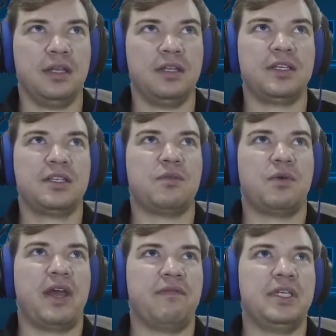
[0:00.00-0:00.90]
This is the one
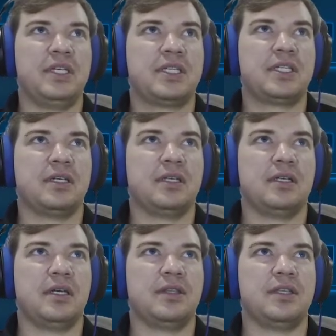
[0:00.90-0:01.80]
I've leased
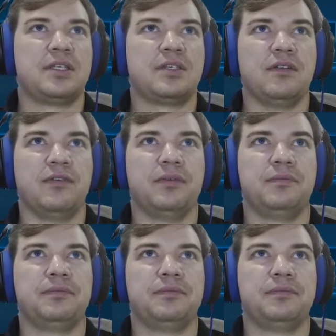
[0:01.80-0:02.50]
on this server.